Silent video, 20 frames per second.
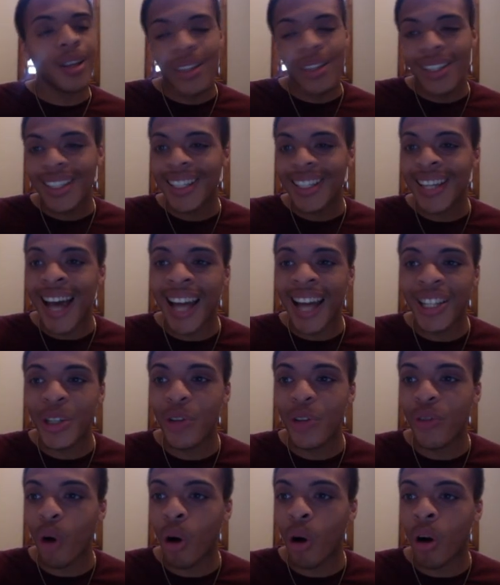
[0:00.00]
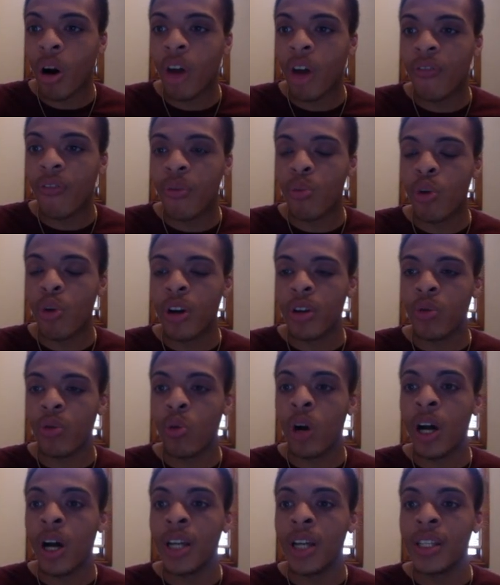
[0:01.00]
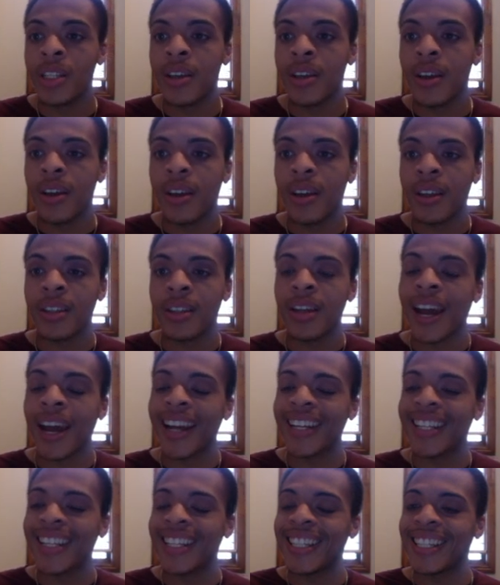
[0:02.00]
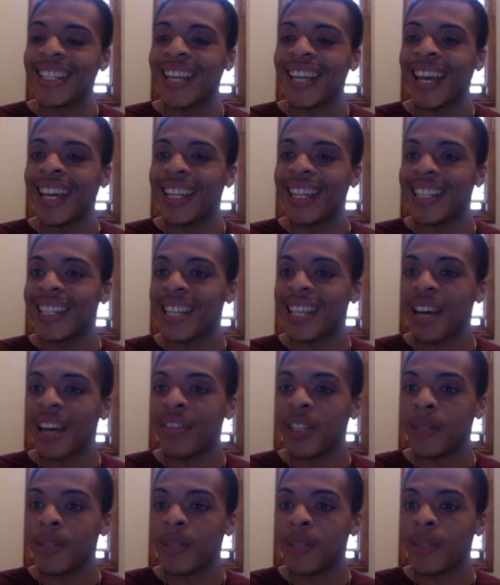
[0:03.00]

Not too far off from what it was in 1987.